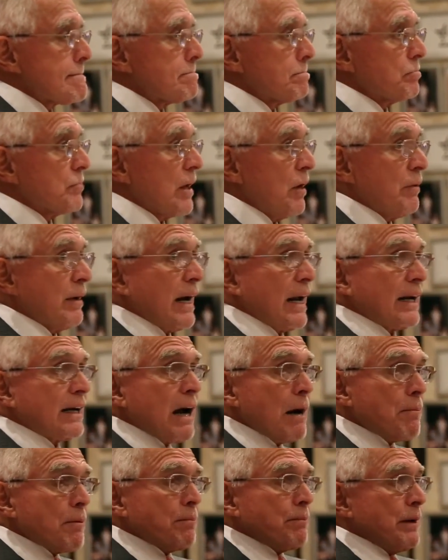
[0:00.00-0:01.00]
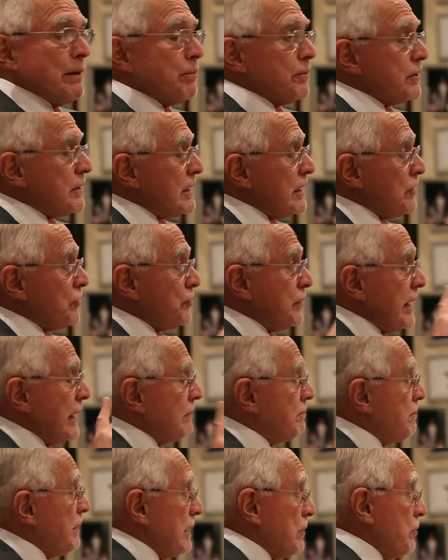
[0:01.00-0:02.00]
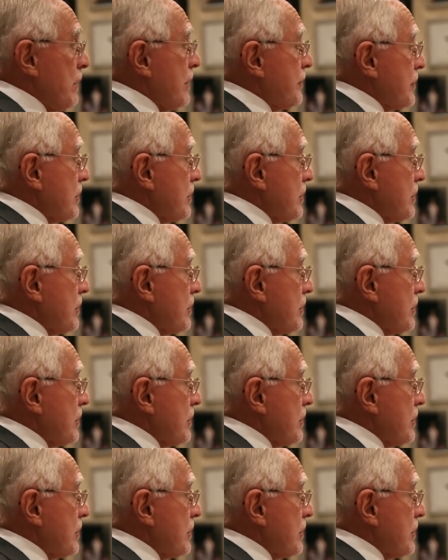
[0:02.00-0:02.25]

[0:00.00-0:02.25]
And we got a couple people that didn't create big wealth at